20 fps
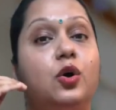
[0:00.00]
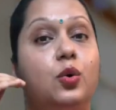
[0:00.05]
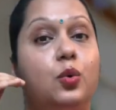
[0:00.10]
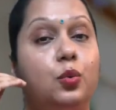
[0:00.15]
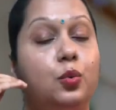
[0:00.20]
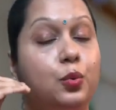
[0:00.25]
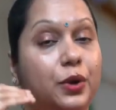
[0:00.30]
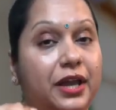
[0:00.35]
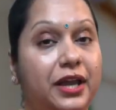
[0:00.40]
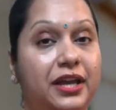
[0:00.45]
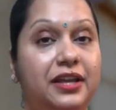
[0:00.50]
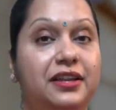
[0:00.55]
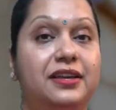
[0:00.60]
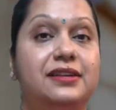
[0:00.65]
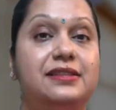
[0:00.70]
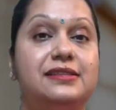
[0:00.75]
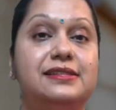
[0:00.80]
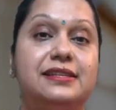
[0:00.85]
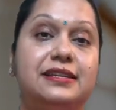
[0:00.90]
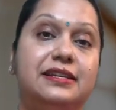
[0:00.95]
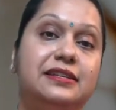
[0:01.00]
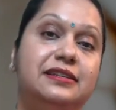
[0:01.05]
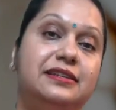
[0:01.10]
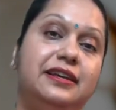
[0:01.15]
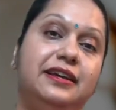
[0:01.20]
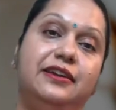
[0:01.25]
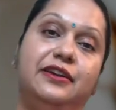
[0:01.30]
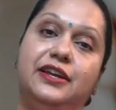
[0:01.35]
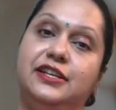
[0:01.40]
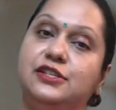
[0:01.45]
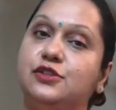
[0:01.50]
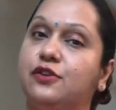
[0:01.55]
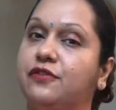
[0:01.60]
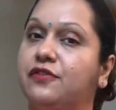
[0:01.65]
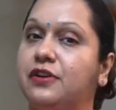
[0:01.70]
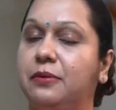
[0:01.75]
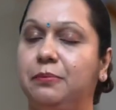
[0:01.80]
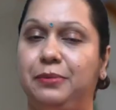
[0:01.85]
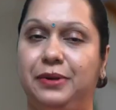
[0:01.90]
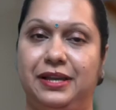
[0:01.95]
variants in degrees of
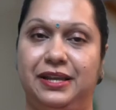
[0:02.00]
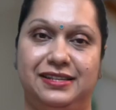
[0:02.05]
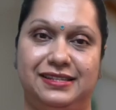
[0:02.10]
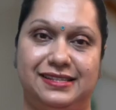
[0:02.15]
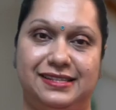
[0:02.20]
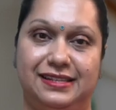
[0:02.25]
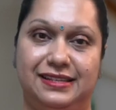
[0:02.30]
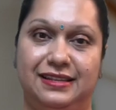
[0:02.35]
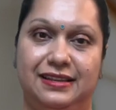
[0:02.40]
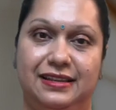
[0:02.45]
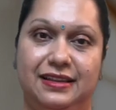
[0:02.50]
comparison.